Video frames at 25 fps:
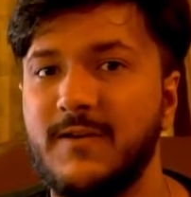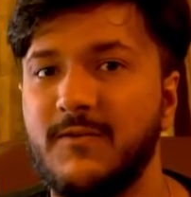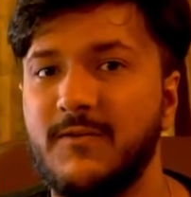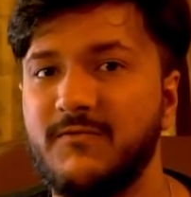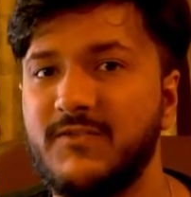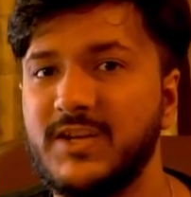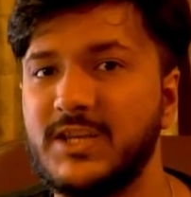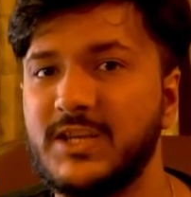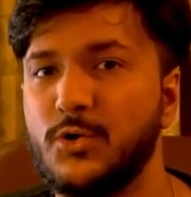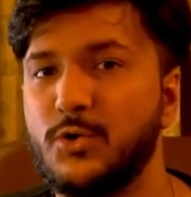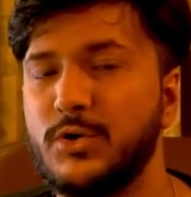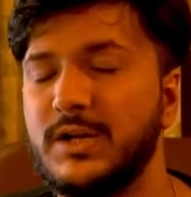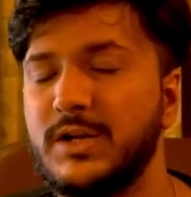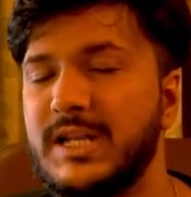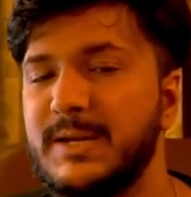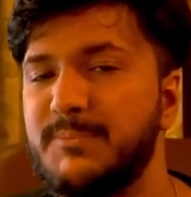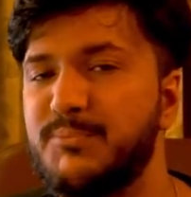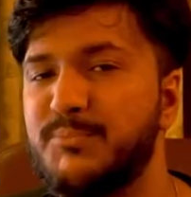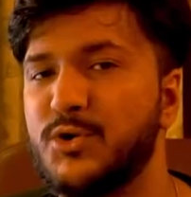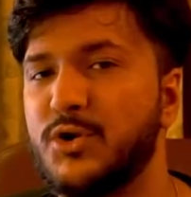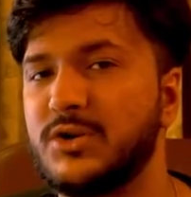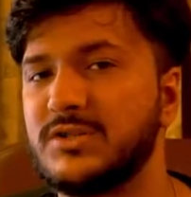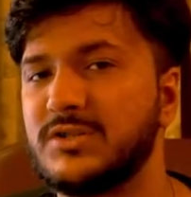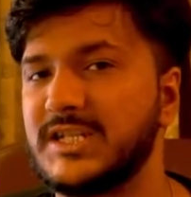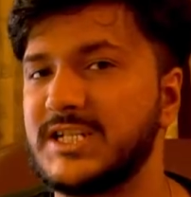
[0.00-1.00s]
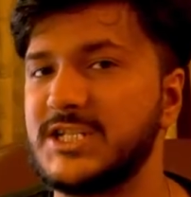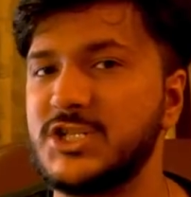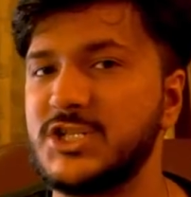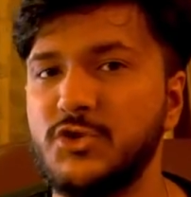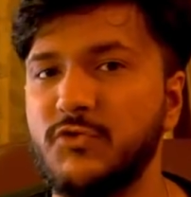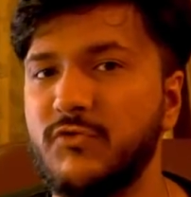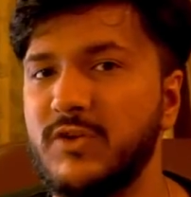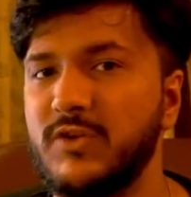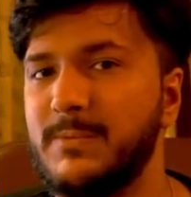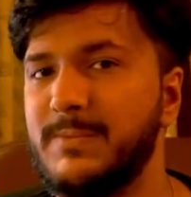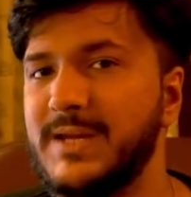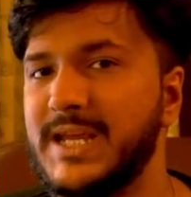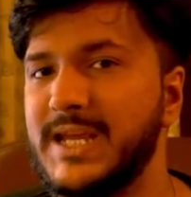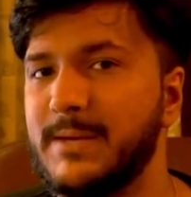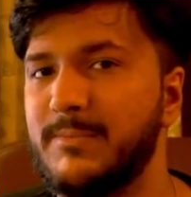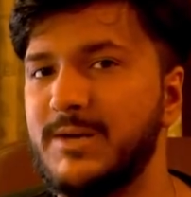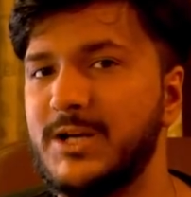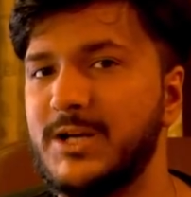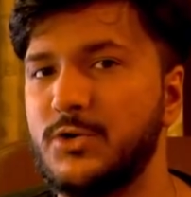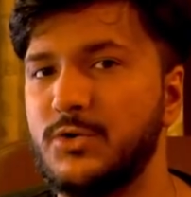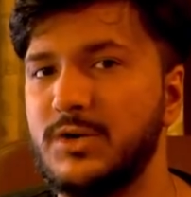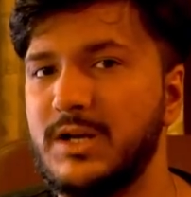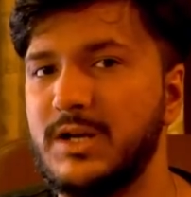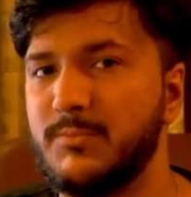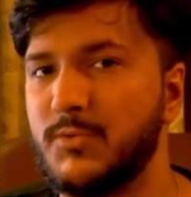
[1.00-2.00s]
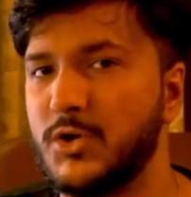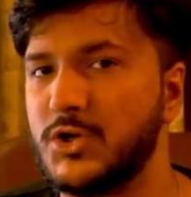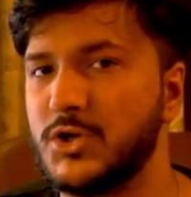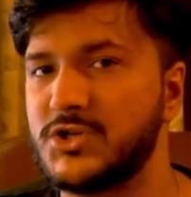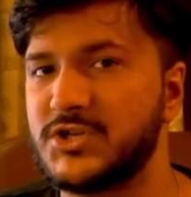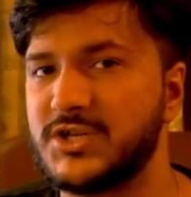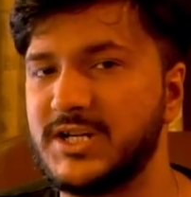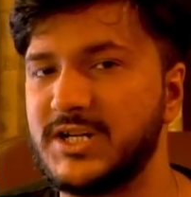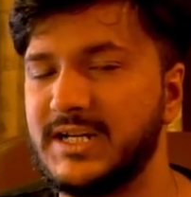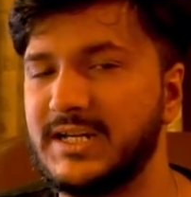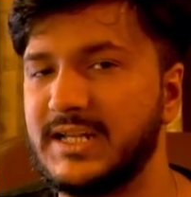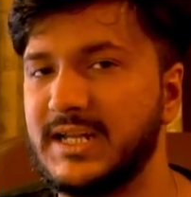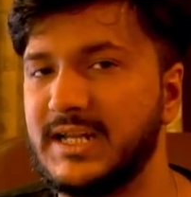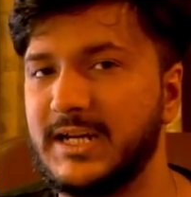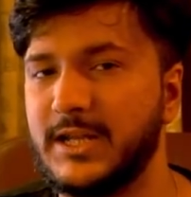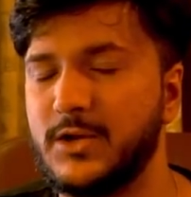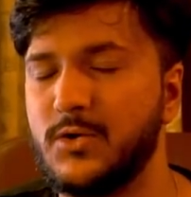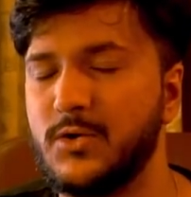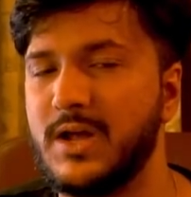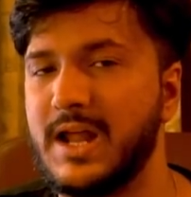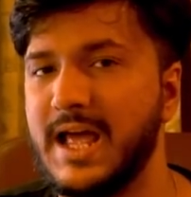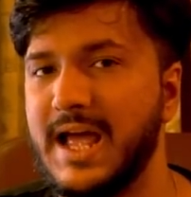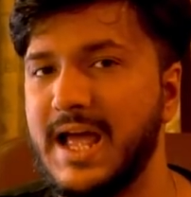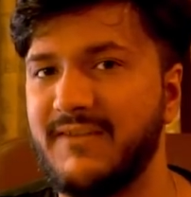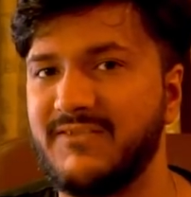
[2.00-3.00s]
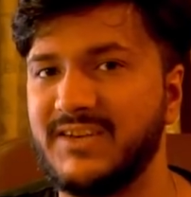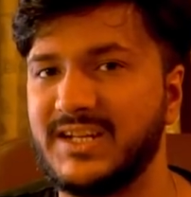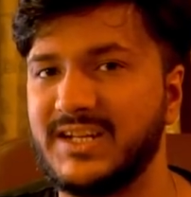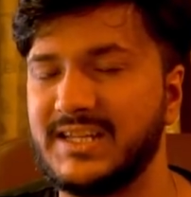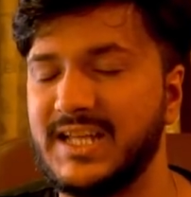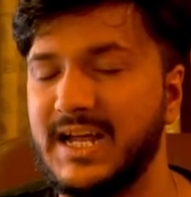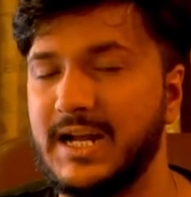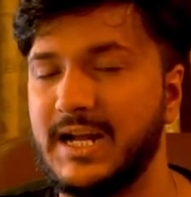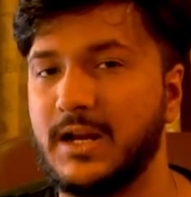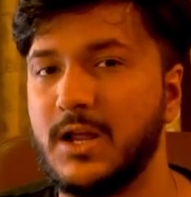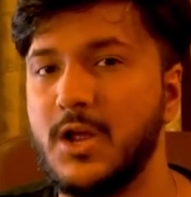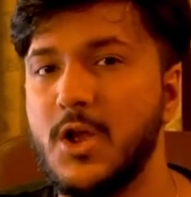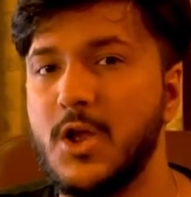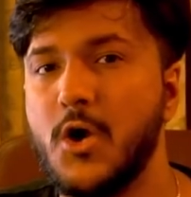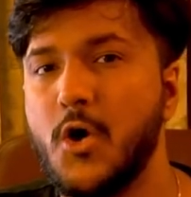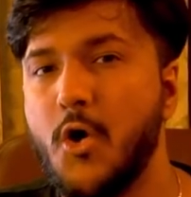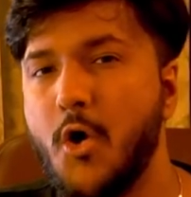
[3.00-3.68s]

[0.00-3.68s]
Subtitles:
With only projects, you will be able to demonstrate that you are having that.